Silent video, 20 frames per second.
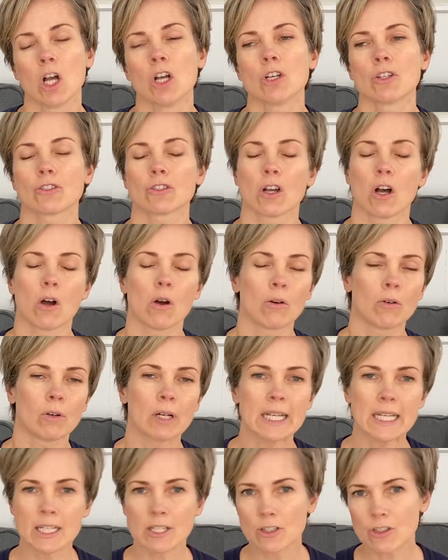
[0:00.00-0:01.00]
So
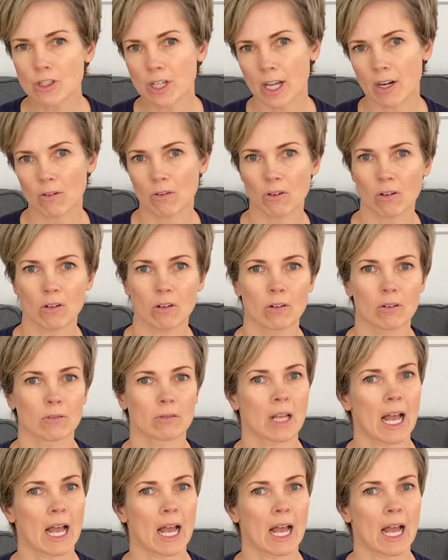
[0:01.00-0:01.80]
in general,